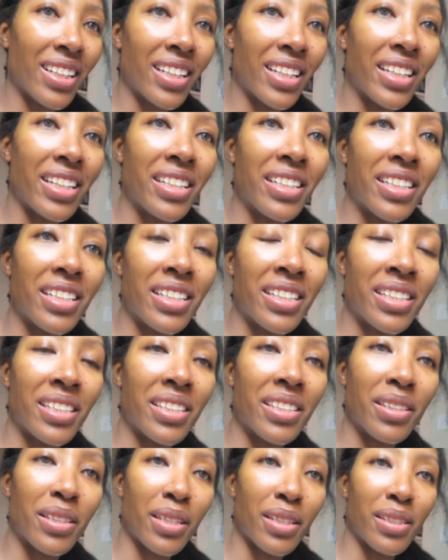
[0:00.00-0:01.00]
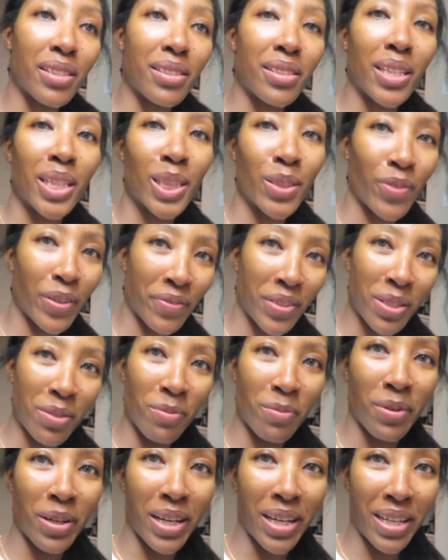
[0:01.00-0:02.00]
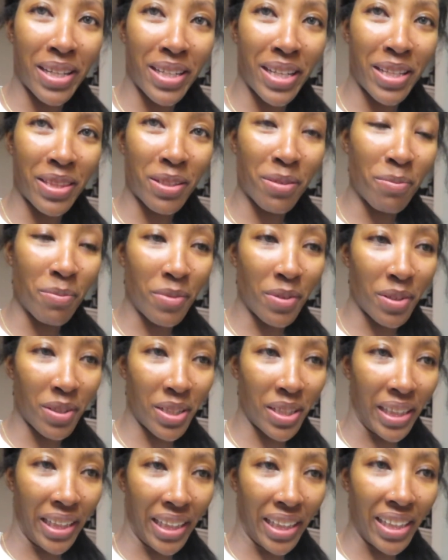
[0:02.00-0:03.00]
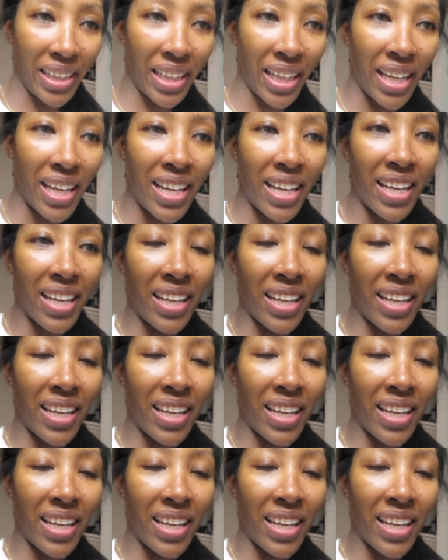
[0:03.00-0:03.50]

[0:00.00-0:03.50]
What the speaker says: It is 6:51 in the morning.